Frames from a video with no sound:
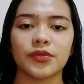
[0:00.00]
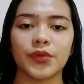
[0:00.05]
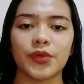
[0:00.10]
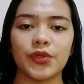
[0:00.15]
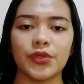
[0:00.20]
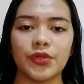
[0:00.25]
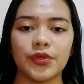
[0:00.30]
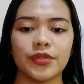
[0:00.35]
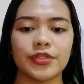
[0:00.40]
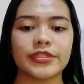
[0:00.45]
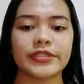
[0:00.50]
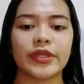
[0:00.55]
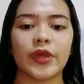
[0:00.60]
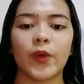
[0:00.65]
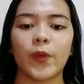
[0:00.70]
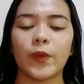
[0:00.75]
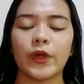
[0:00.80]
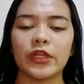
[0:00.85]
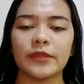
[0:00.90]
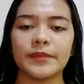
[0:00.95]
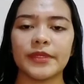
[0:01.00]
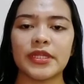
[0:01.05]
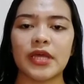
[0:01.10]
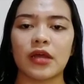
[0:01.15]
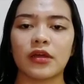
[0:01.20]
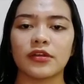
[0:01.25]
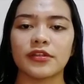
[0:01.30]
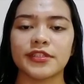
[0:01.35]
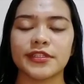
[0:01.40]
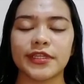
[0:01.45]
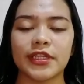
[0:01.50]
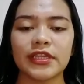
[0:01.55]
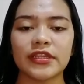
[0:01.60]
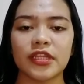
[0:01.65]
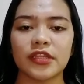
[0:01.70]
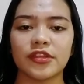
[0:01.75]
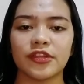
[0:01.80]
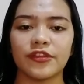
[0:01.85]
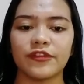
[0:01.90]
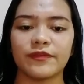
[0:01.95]
to use will be the
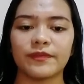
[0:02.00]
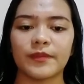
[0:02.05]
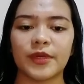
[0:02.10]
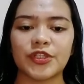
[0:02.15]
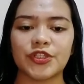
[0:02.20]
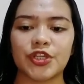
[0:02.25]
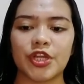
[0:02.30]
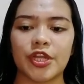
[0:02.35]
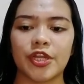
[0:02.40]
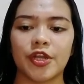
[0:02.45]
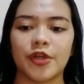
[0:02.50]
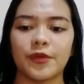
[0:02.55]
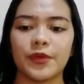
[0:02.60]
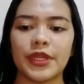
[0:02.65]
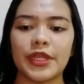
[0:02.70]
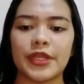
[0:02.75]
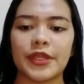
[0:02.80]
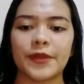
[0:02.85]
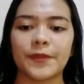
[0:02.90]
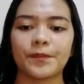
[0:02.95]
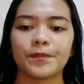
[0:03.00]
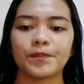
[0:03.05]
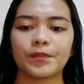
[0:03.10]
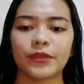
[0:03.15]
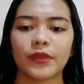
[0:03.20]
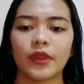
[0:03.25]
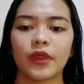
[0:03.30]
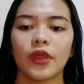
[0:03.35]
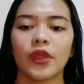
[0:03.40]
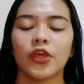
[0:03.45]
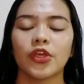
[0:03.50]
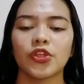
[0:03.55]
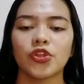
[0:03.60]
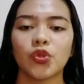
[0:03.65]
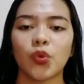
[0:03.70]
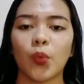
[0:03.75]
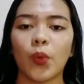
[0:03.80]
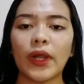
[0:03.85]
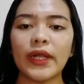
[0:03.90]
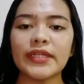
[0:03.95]
consultative machinery.
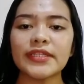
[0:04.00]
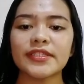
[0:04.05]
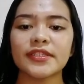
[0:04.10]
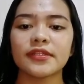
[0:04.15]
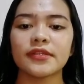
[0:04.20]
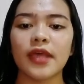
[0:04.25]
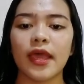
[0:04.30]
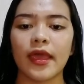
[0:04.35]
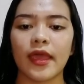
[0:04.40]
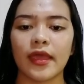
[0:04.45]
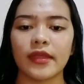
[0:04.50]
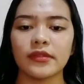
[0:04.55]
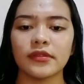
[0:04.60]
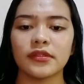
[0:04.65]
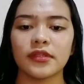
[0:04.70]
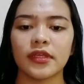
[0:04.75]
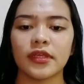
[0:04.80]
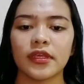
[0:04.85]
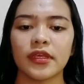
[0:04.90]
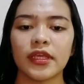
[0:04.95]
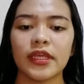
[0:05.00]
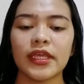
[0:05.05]
Towards the end,